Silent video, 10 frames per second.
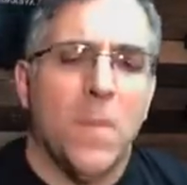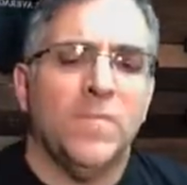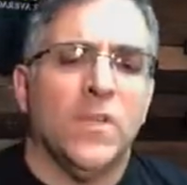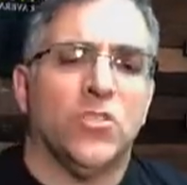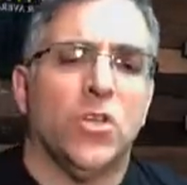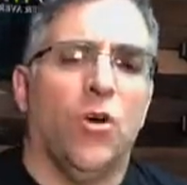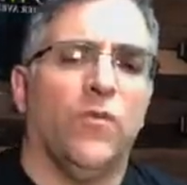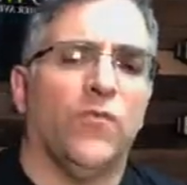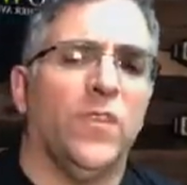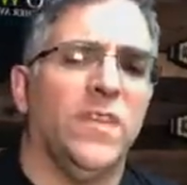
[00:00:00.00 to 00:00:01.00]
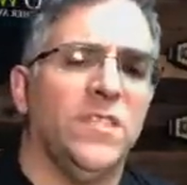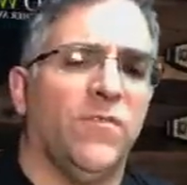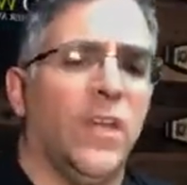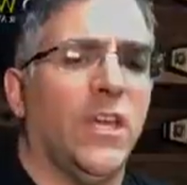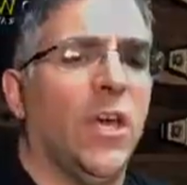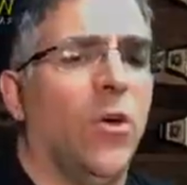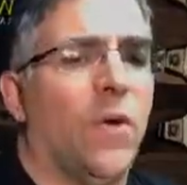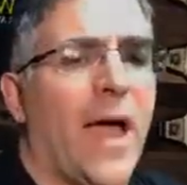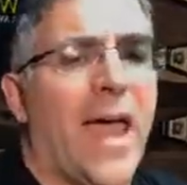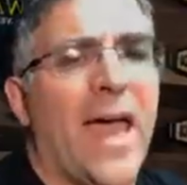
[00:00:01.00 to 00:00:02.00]
So for this video,
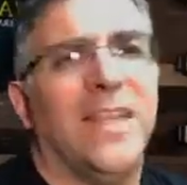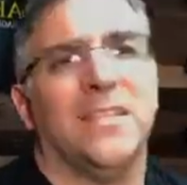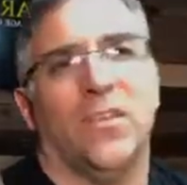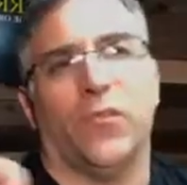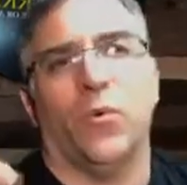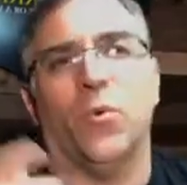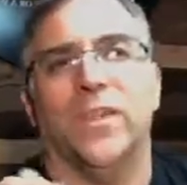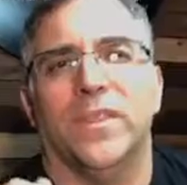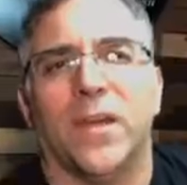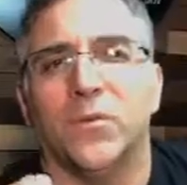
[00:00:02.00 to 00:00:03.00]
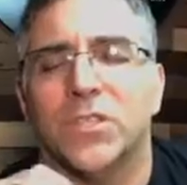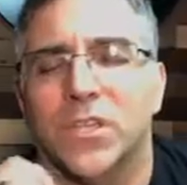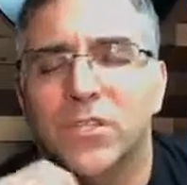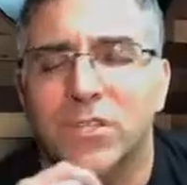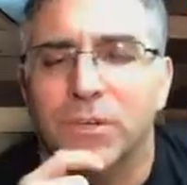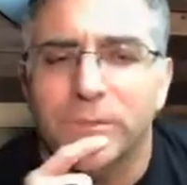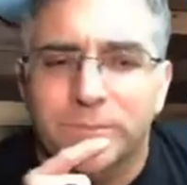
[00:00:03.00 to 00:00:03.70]
I had a different one that I was going to do,